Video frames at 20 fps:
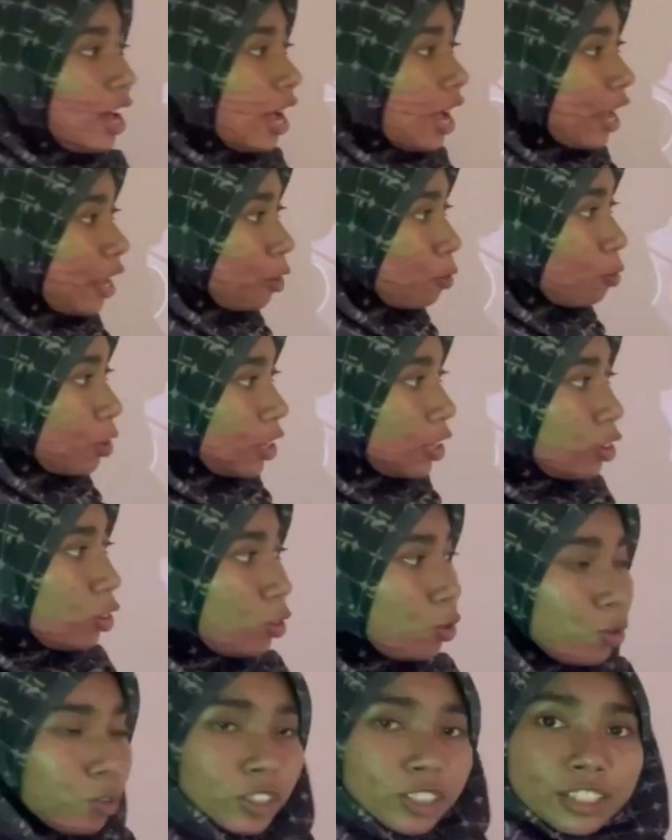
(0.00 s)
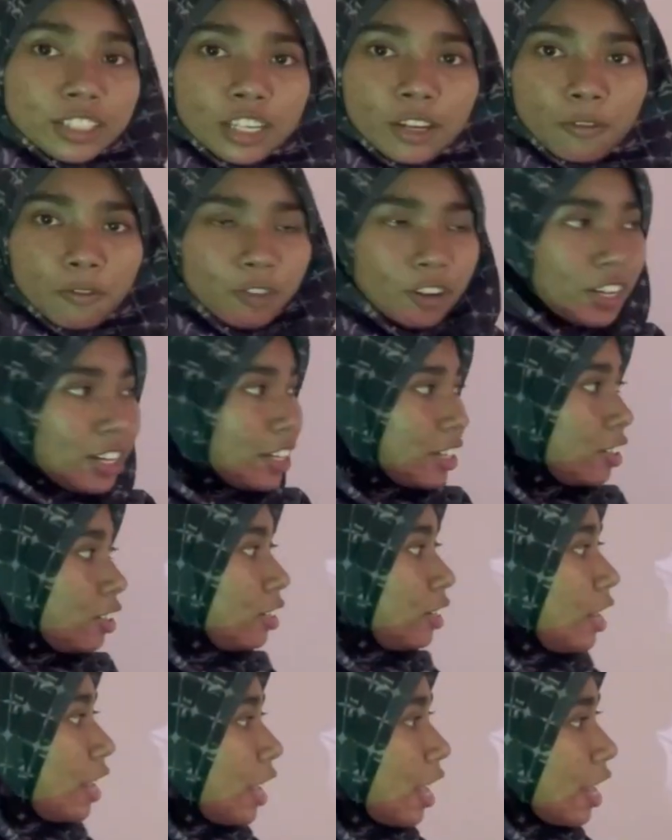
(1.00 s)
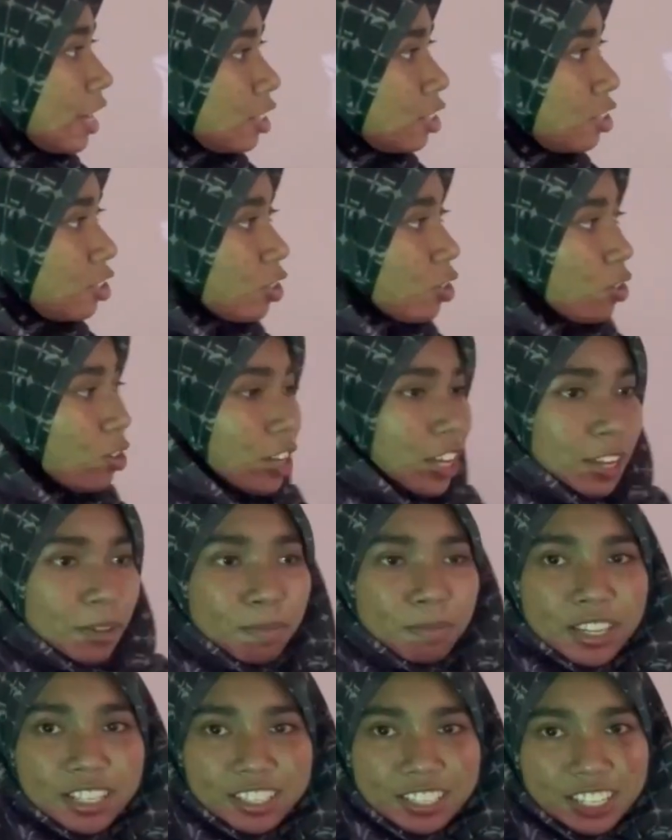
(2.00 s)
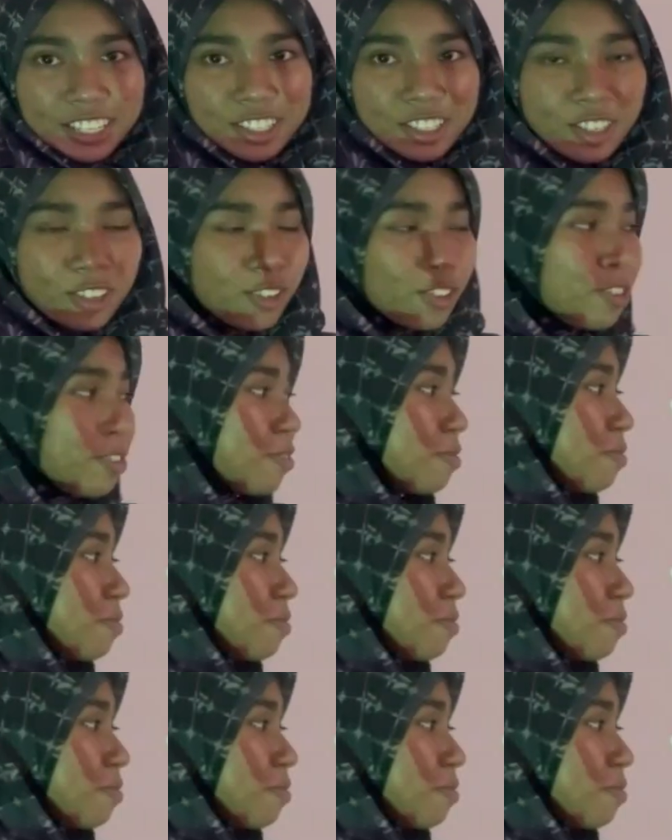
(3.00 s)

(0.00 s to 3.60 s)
I went to different hand saw and machine saw.